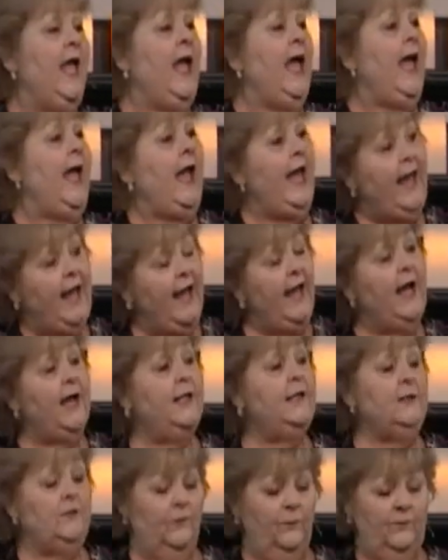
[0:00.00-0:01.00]

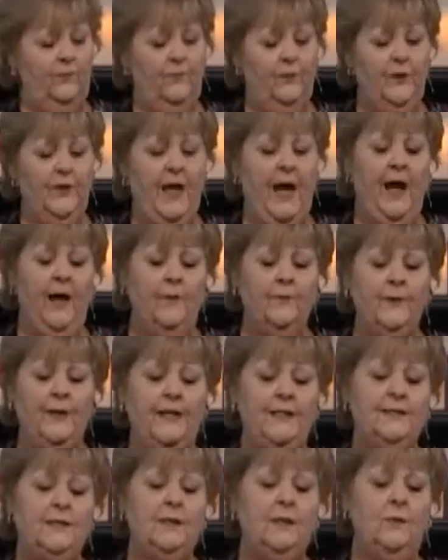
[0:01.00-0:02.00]
And for that
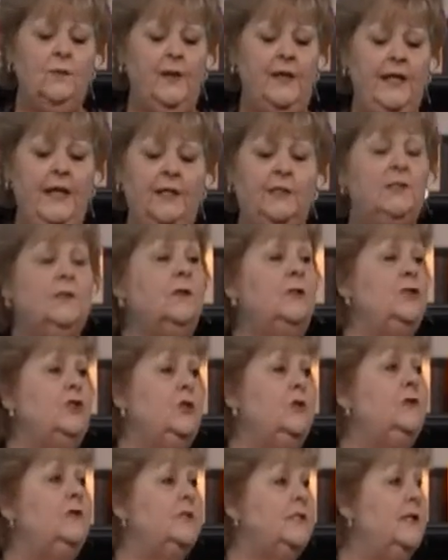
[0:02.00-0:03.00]
reason, we get to
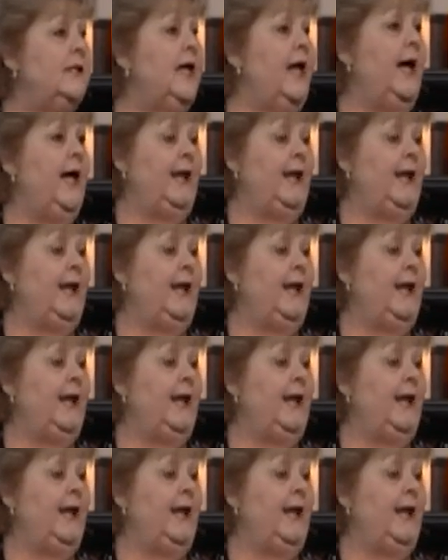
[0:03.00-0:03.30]
choose again.